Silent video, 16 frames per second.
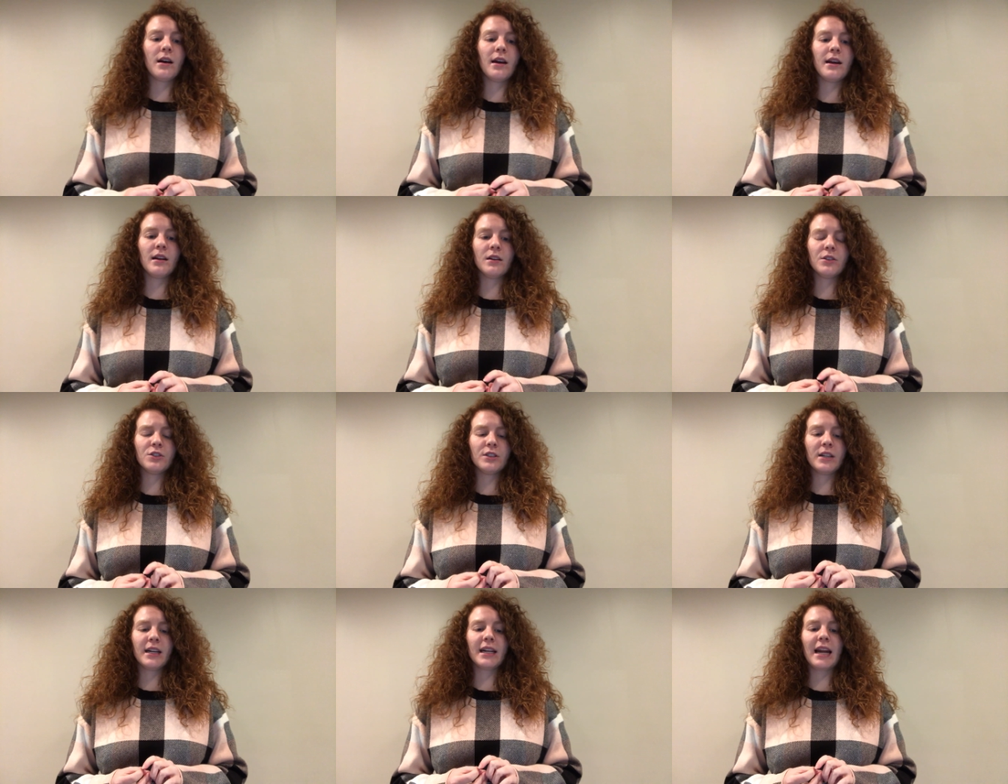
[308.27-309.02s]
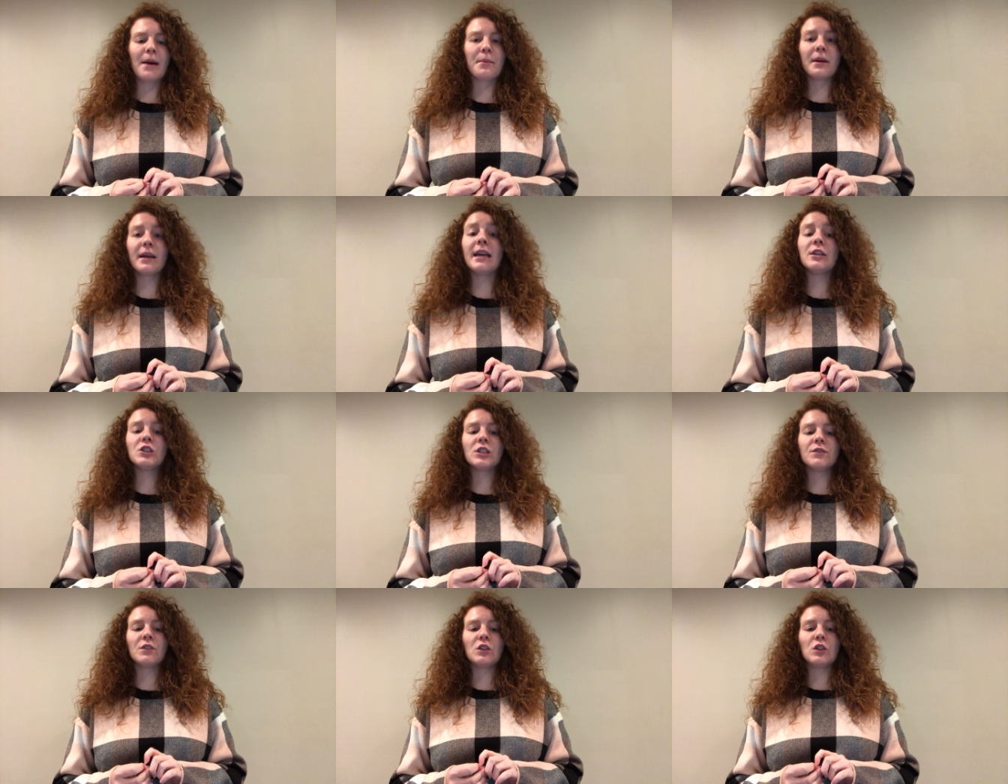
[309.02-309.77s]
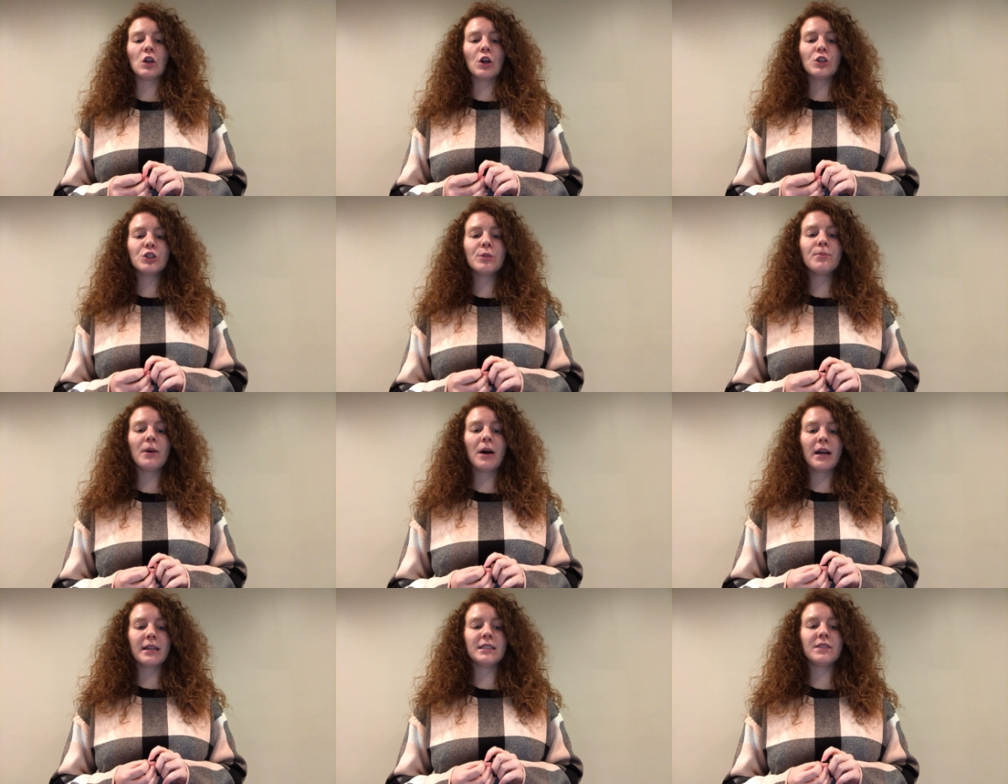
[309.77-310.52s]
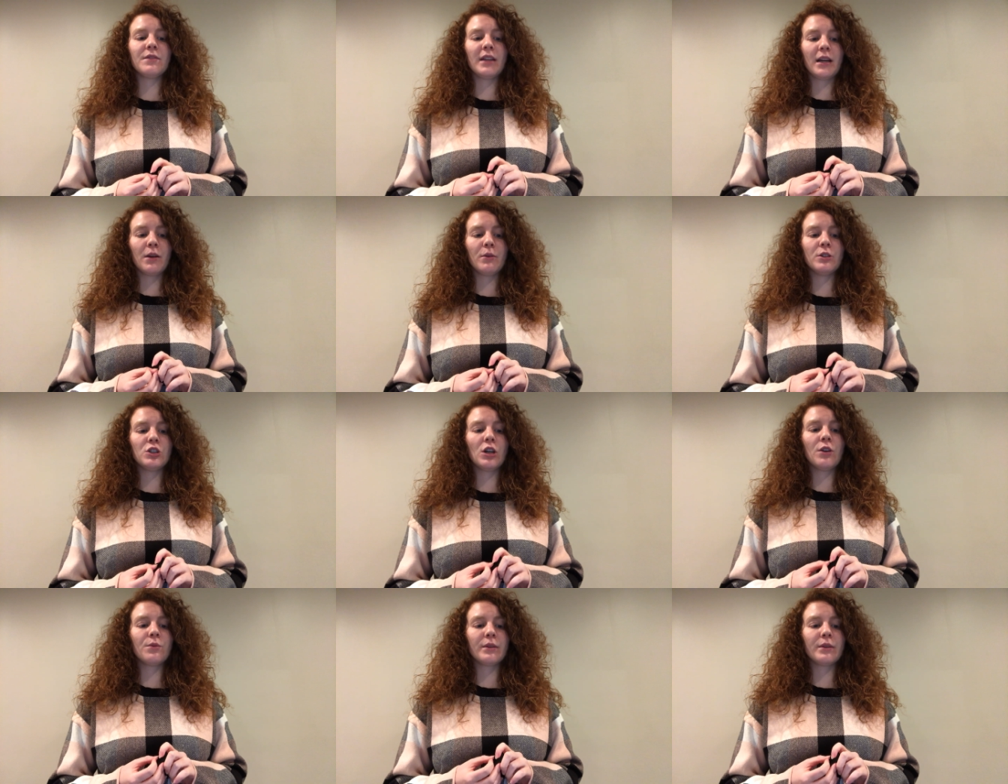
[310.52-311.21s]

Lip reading: an understanding and application of a larger bodies of language